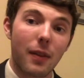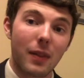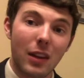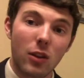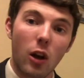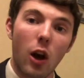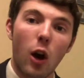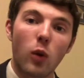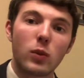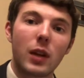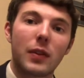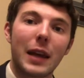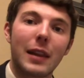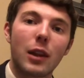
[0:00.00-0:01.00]
That's the
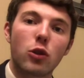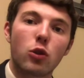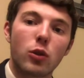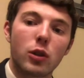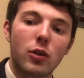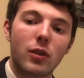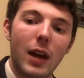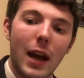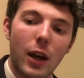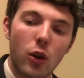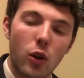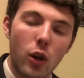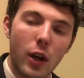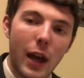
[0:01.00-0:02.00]
only thing that Georgia Tech
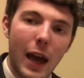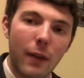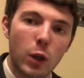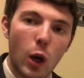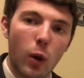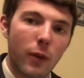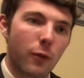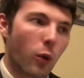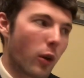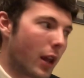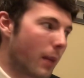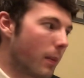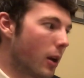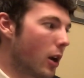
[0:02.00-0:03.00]
could have going for
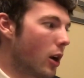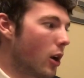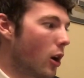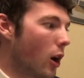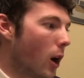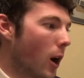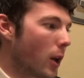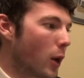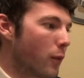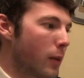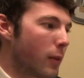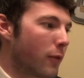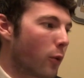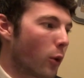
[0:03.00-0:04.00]
them on
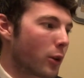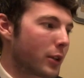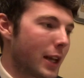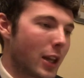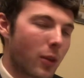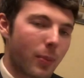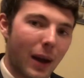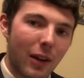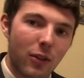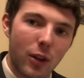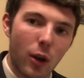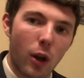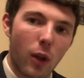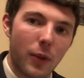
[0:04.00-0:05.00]
November 14th, but I
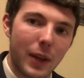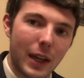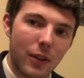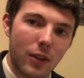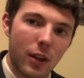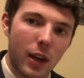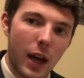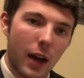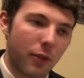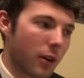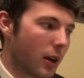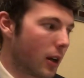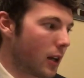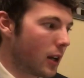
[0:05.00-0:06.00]
still don't think it's enough.
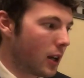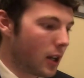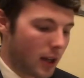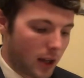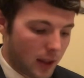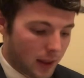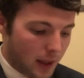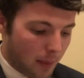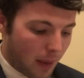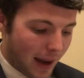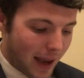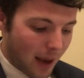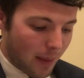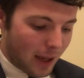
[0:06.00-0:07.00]
The
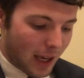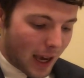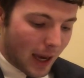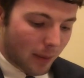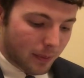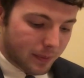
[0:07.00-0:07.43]
Miami game.